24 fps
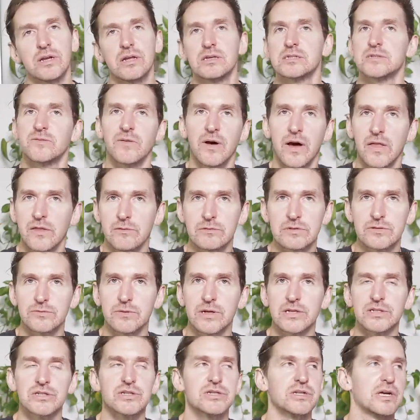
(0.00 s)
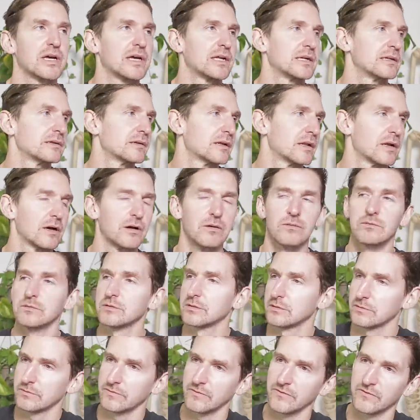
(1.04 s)
His father was rich and, you know,
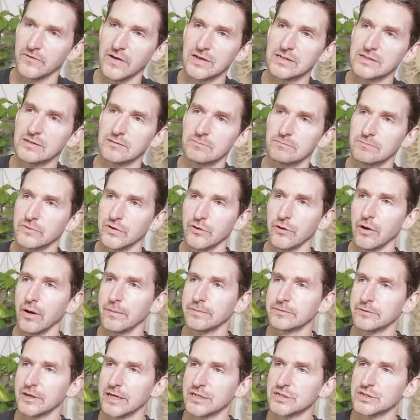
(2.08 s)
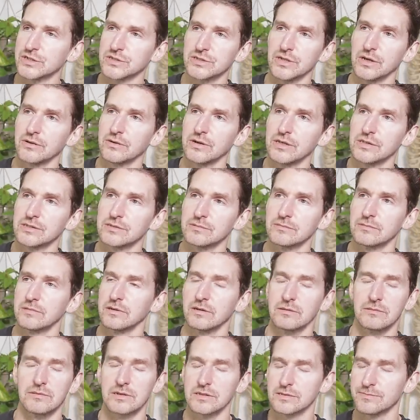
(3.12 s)
Fenton grew up rich. So he's
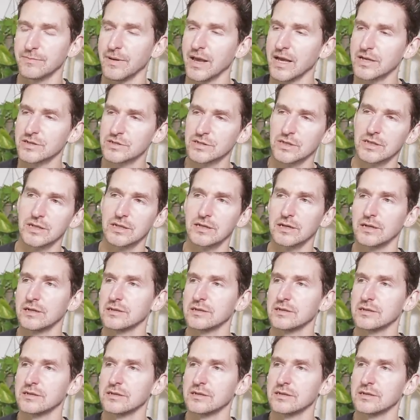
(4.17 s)
this mansion.